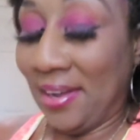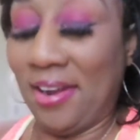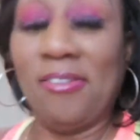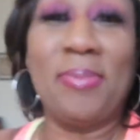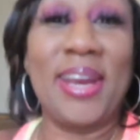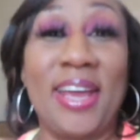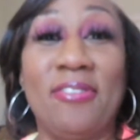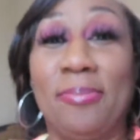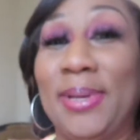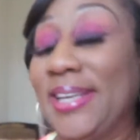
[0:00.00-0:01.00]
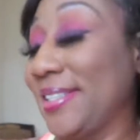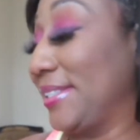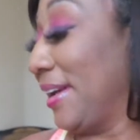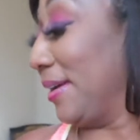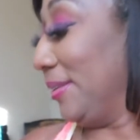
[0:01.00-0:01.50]
Everybody have a
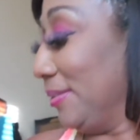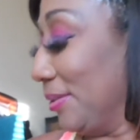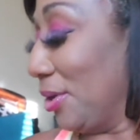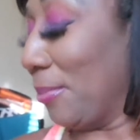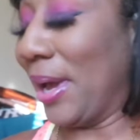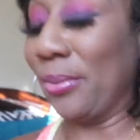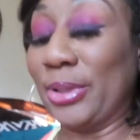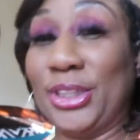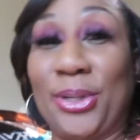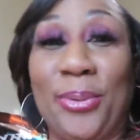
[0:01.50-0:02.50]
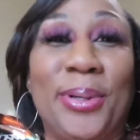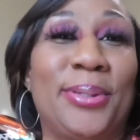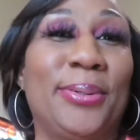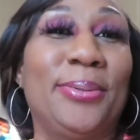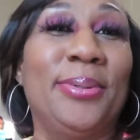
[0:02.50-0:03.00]
blessed day. No matter what you're going
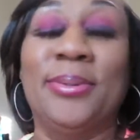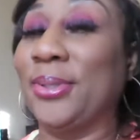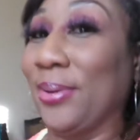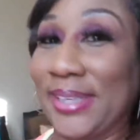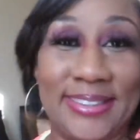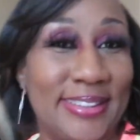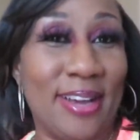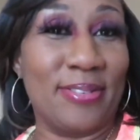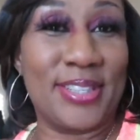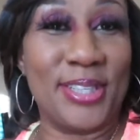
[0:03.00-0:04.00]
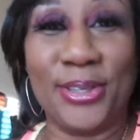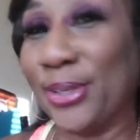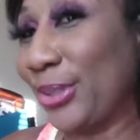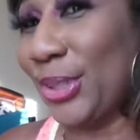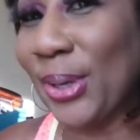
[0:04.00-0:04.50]
through, don't let the devil steal
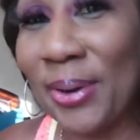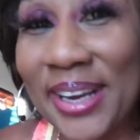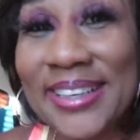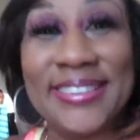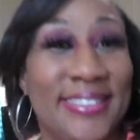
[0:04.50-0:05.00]
your joy.